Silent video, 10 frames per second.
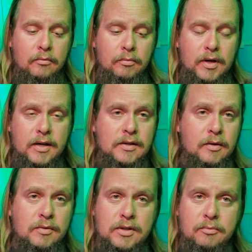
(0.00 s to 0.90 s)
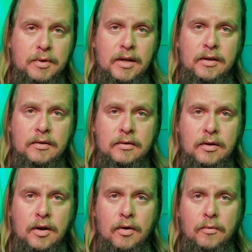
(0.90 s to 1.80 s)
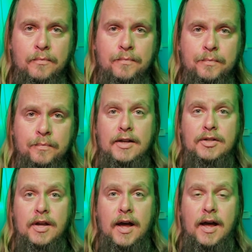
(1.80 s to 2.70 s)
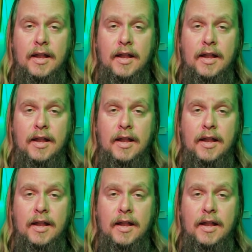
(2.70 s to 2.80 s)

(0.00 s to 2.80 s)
because I'm just a big, edge guy.